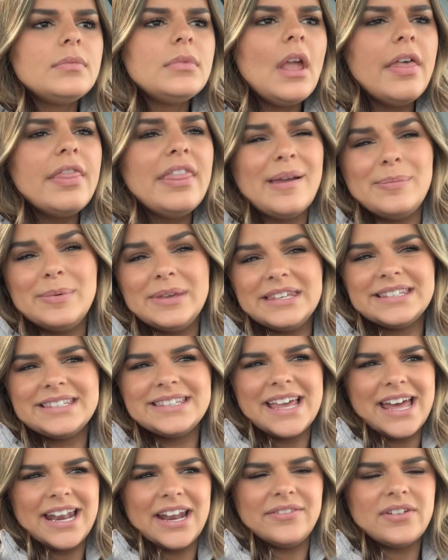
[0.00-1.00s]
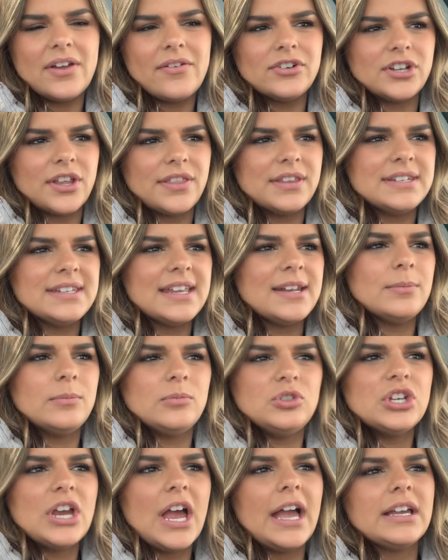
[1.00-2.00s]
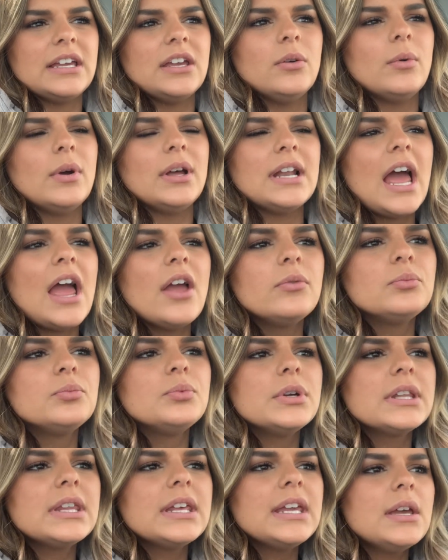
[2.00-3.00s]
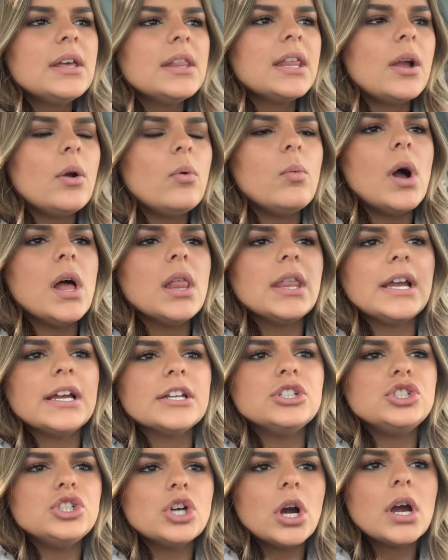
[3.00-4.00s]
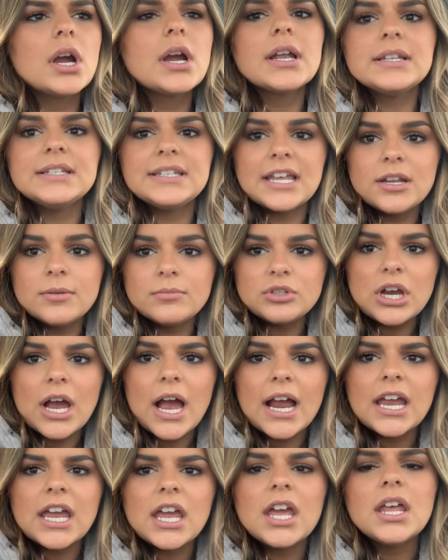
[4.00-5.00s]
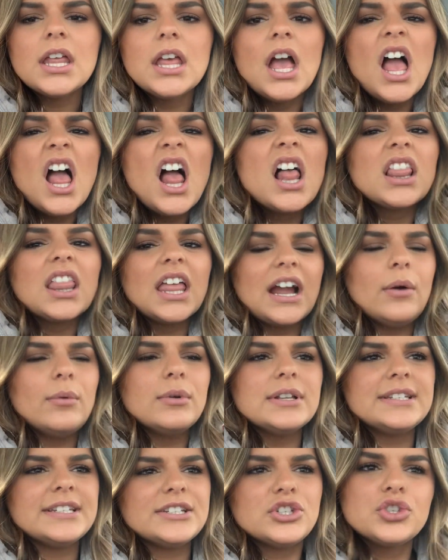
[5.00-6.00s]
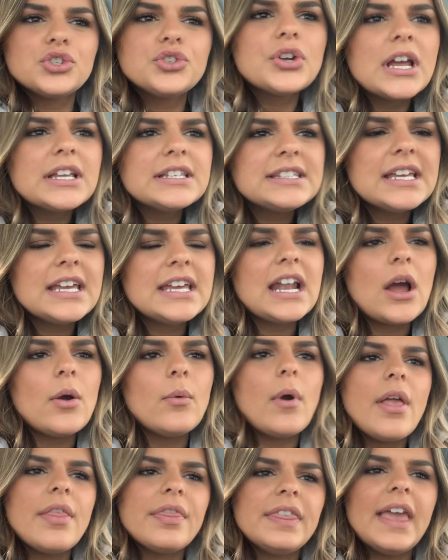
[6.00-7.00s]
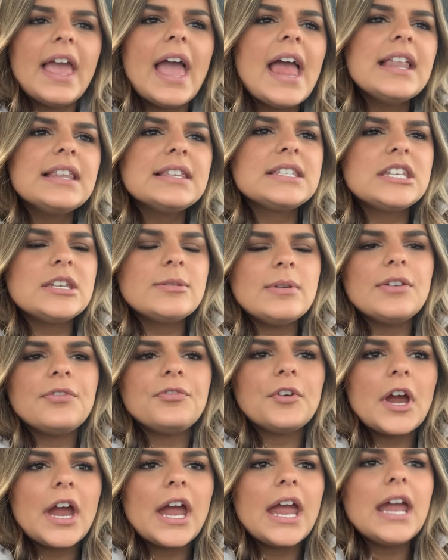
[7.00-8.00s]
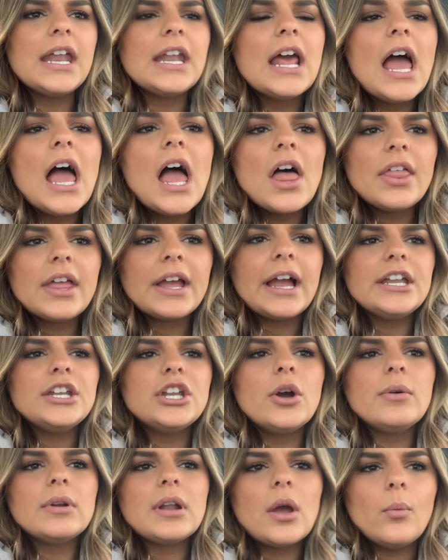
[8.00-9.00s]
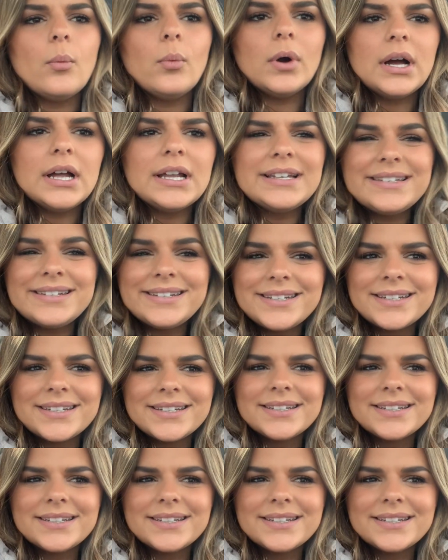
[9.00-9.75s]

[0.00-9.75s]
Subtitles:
That being said, I've never done the denim jacket one. I really want a dark denim jacket. I want to distress it. I want the ends to be frayed. I know what I want.